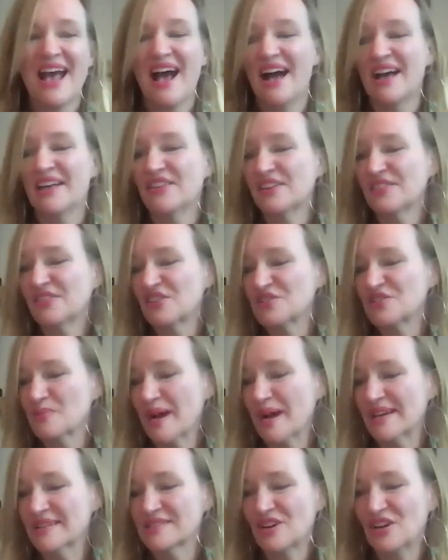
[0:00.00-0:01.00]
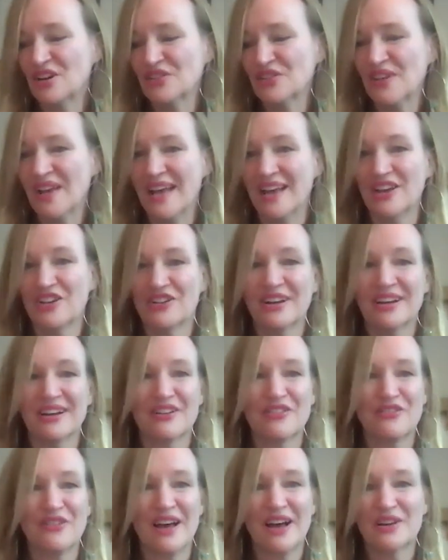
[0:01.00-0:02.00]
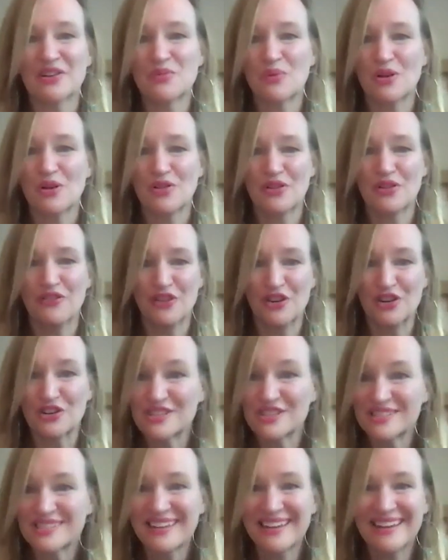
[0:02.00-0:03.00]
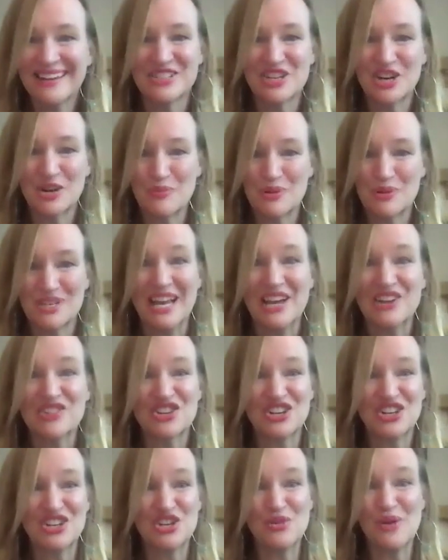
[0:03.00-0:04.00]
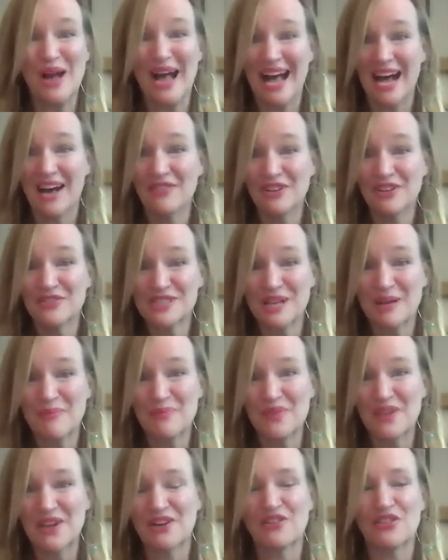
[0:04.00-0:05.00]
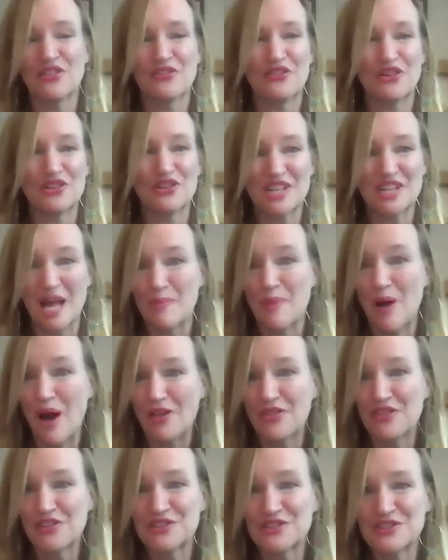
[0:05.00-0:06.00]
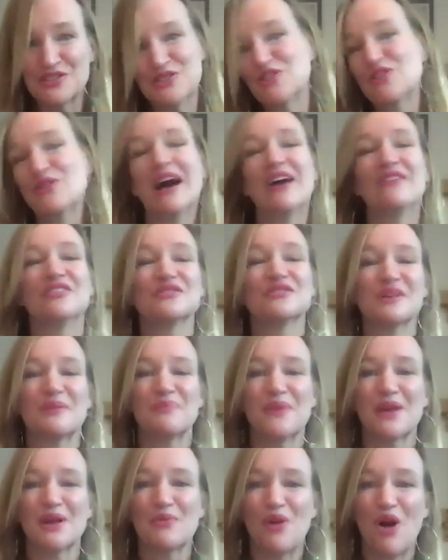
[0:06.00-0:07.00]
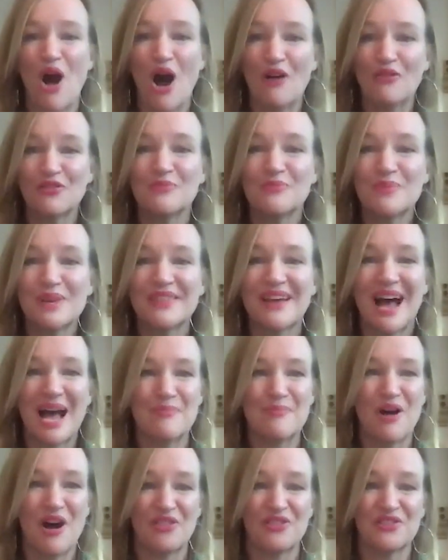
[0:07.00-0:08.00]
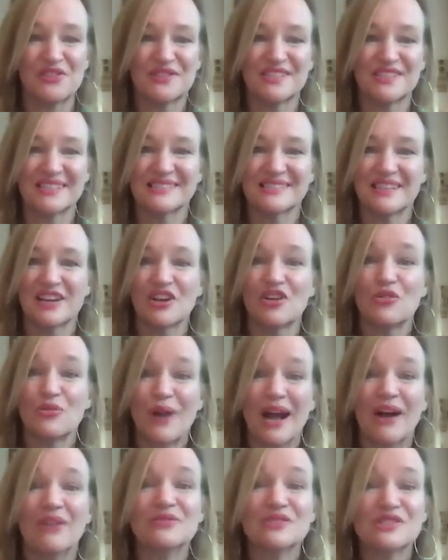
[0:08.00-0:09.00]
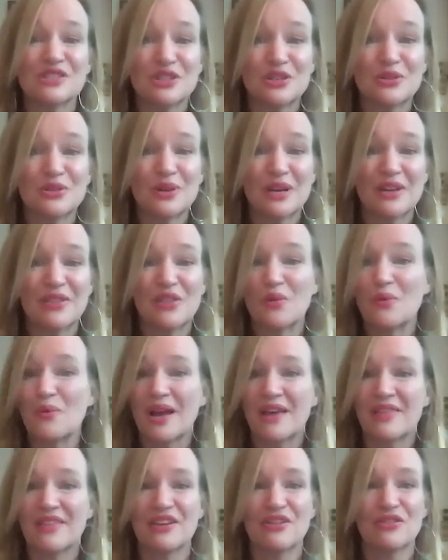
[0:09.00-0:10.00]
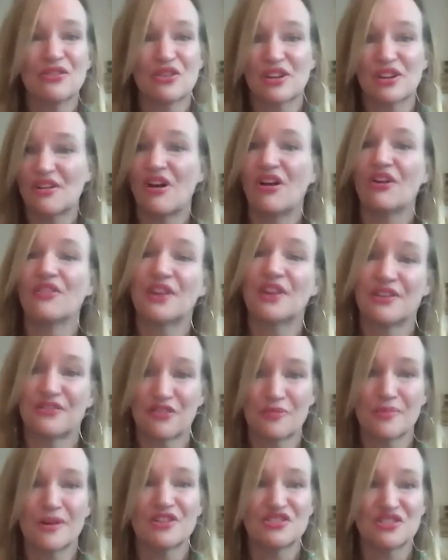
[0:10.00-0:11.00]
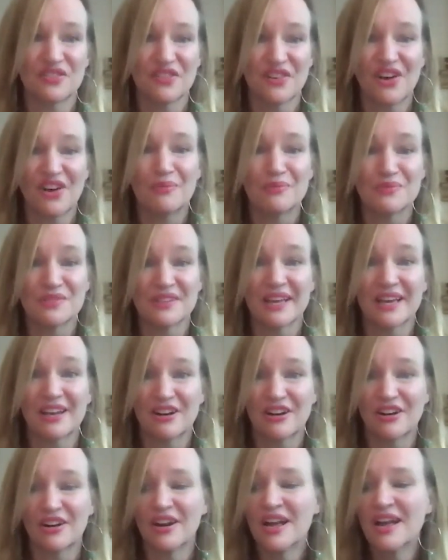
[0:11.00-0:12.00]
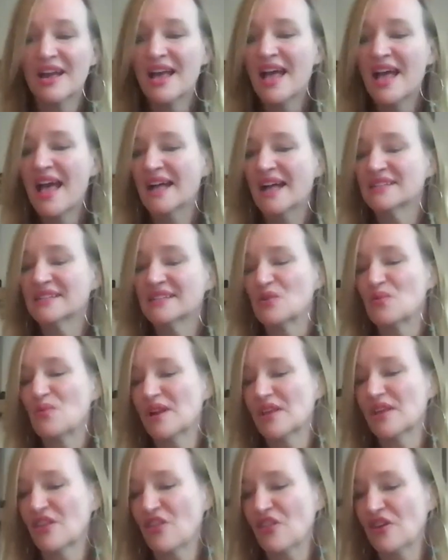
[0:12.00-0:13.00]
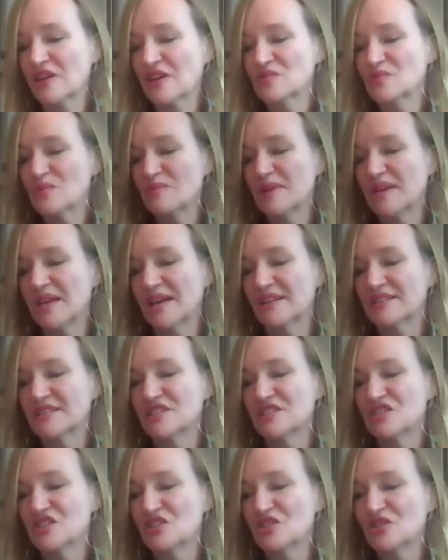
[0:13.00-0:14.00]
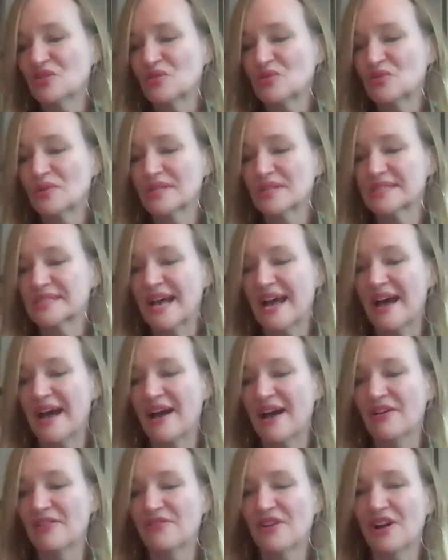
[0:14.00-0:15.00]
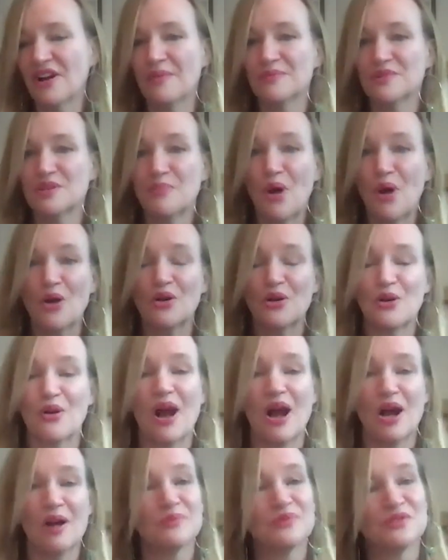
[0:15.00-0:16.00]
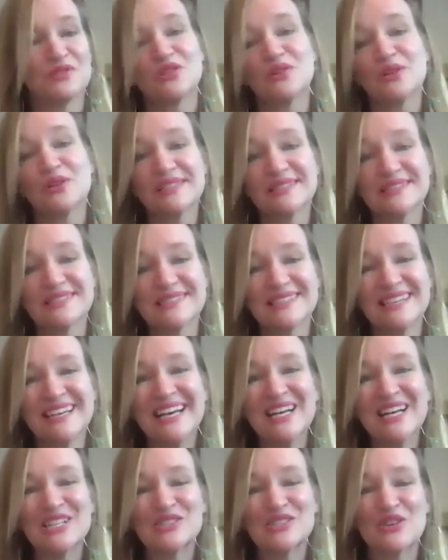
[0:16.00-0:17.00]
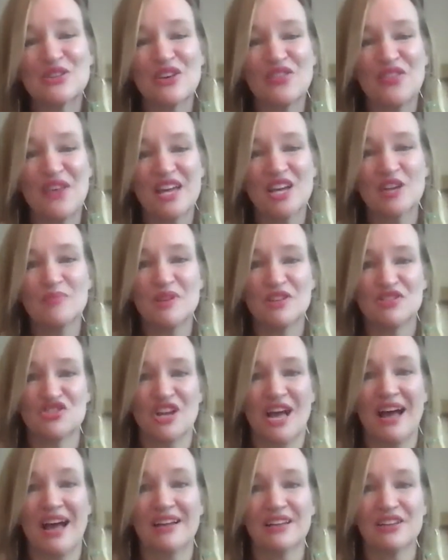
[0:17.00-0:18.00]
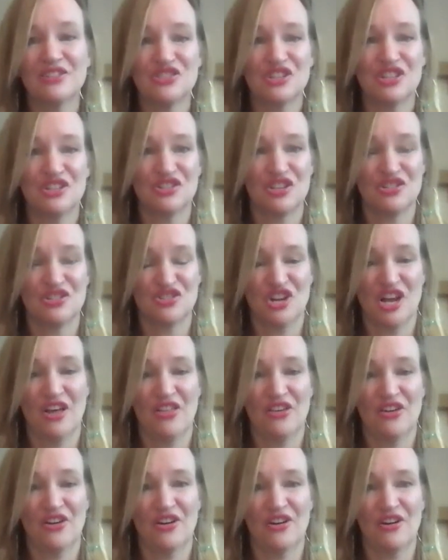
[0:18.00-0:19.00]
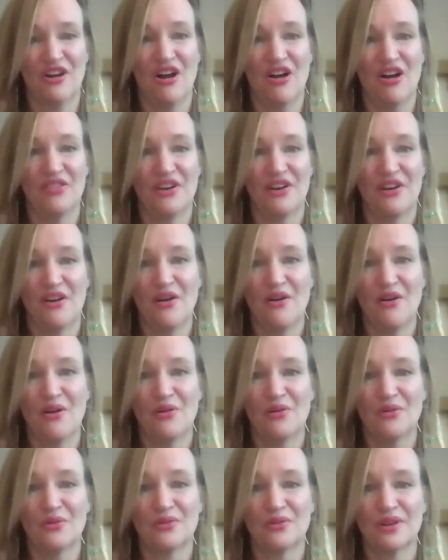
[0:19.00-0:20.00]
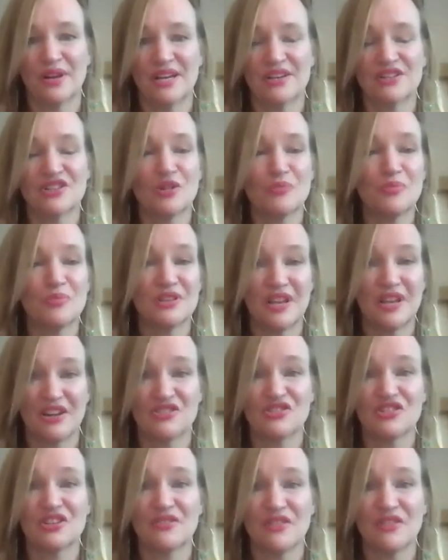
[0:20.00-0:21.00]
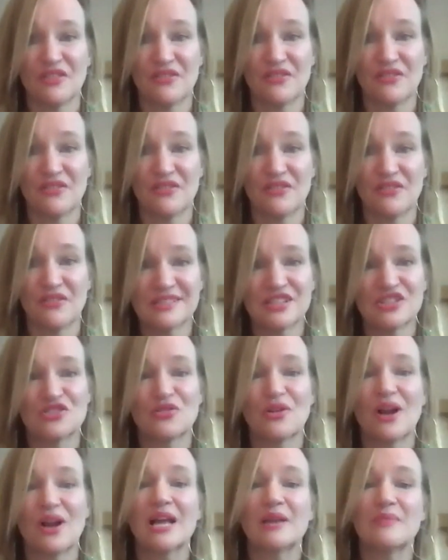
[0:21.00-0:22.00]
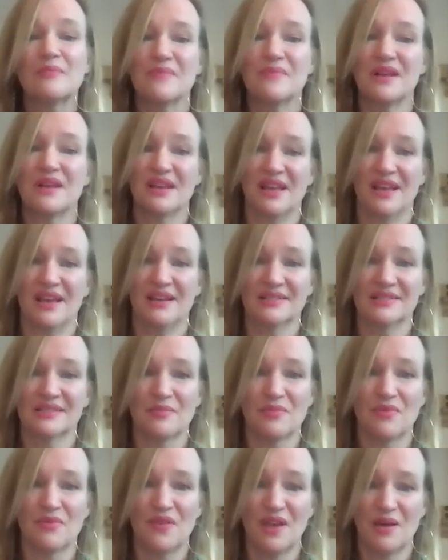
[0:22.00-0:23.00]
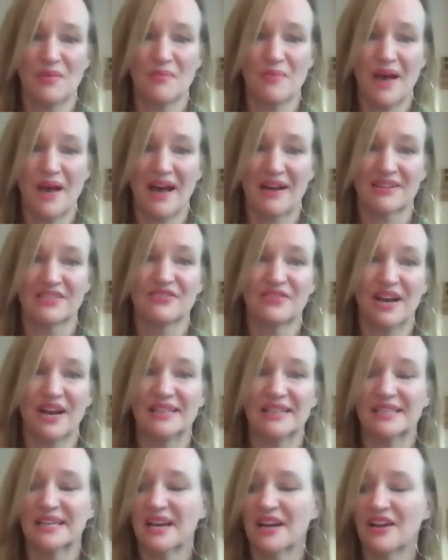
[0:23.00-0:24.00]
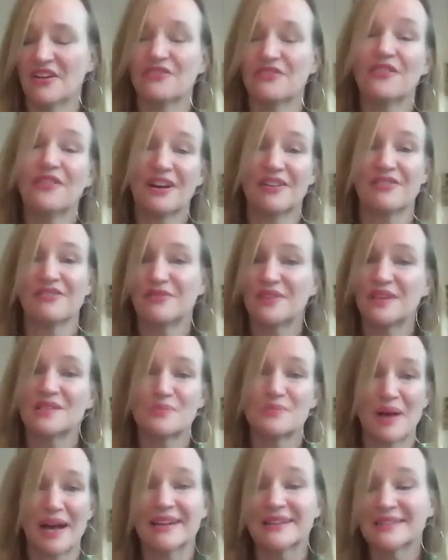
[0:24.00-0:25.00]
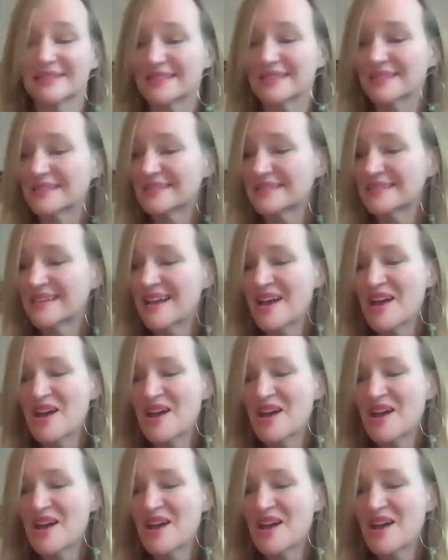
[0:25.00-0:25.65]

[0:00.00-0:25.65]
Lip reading: I think there's a bias called the anchoring effect, where the first interpretation you have of something, or the first hypothesis you have of something, will often be the hypothesis that grounds you in the way that you look at all the information that comes later. And so one of the things we began to do was have to partner up students so that they could be challenging each other on their own interpretation of events to try and mitigate some of the impact of these biases.